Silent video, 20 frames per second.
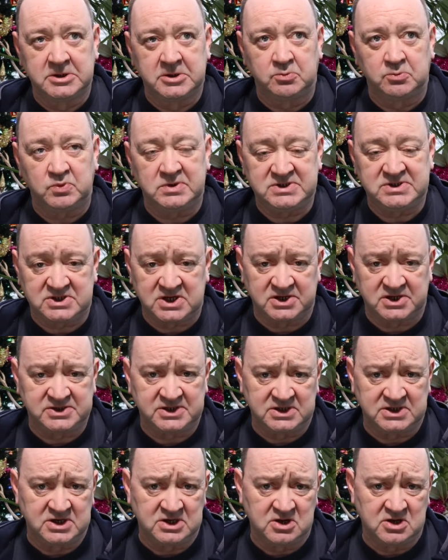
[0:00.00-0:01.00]
we
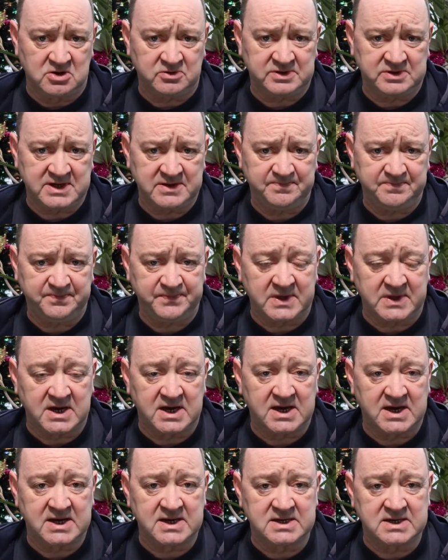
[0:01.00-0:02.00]
started lockdown,
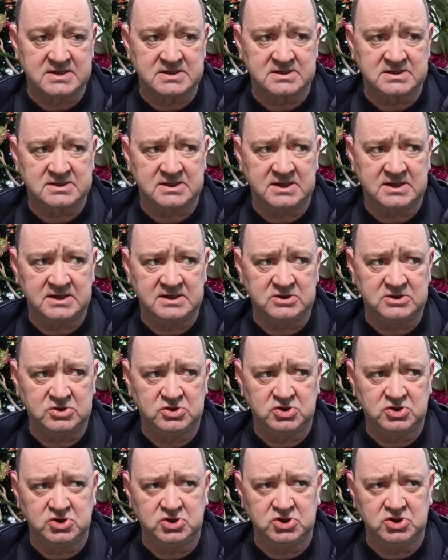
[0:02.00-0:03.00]
and
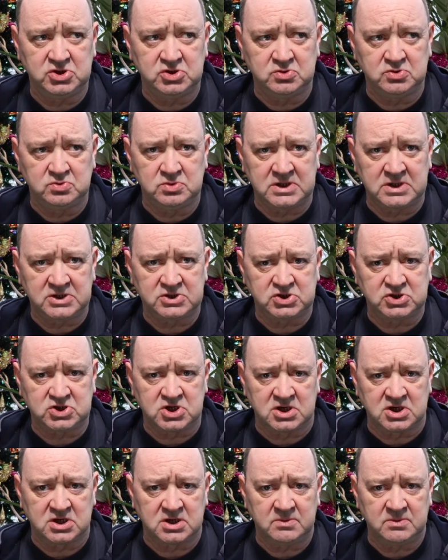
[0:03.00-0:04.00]
in June-ish
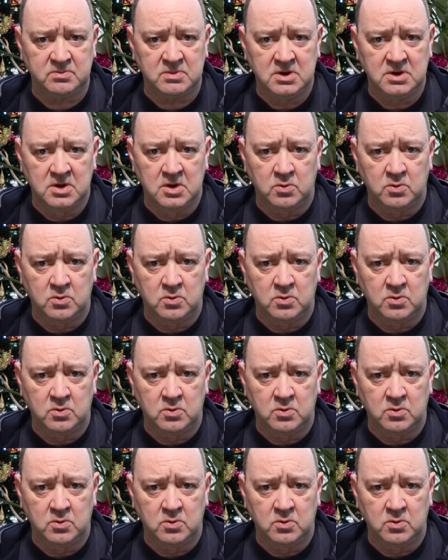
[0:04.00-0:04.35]
time